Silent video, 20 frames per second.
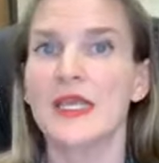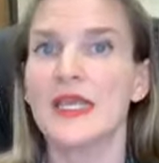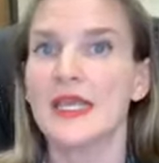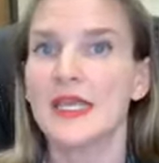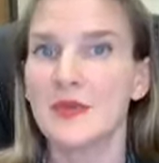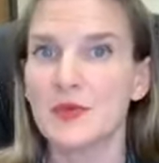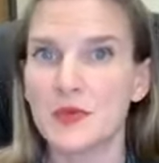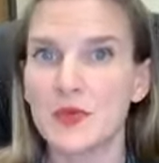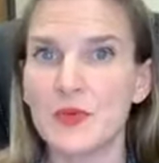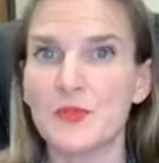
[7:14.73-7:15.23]

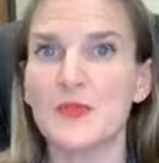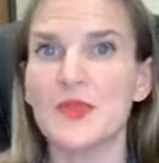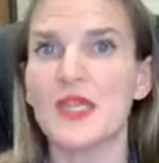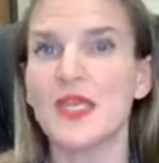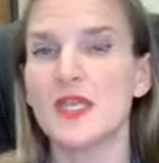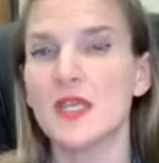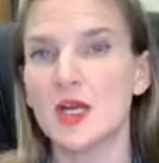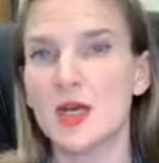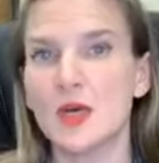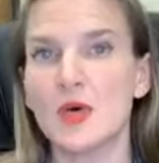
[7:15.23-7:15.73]
It will
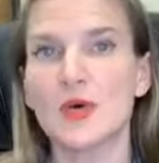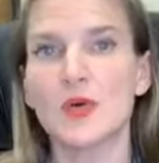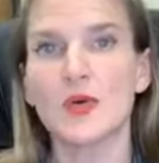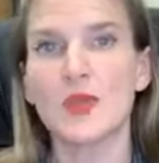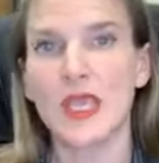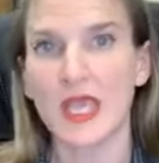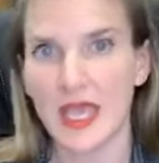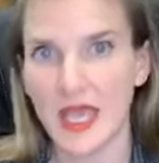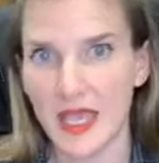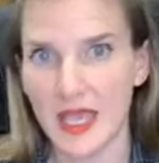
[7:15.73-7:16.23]
be
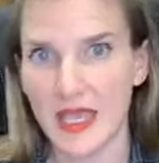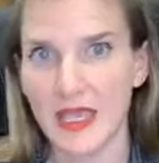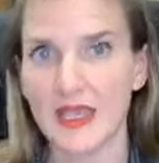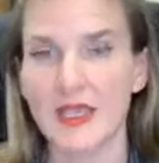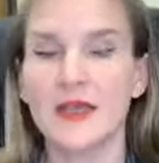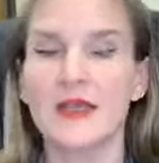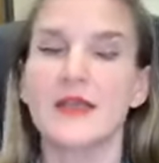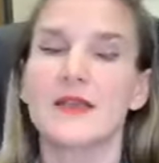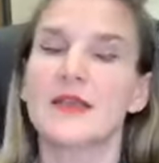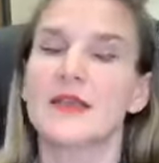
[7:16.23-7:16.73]
okay.
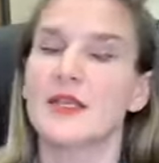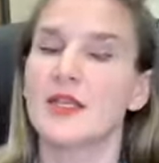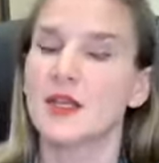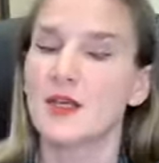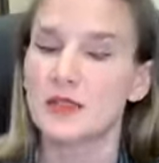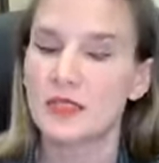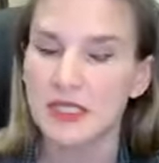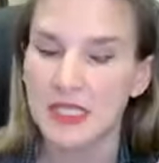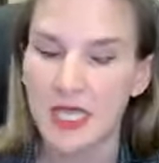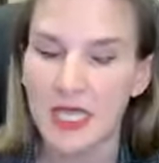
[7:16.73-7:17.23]
You
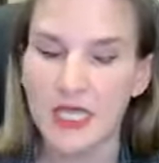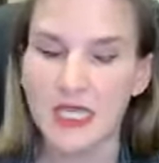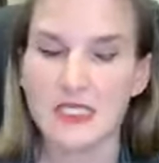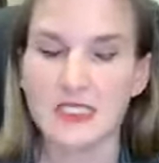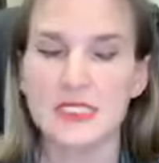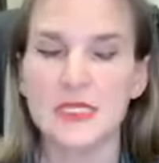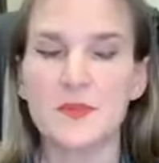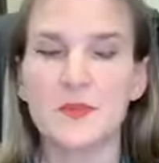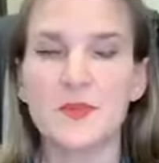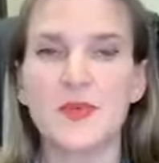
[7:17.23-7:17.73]
know, take a
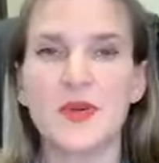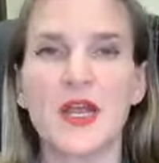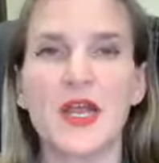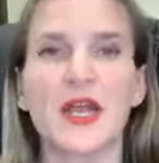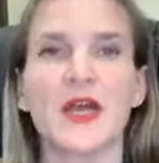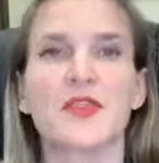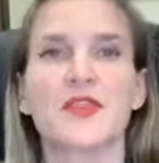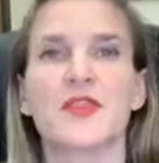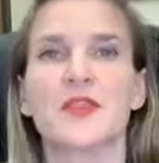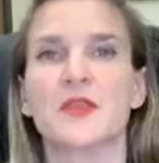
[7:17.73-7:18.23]
deep
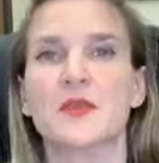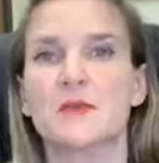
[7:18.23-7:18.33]
breath,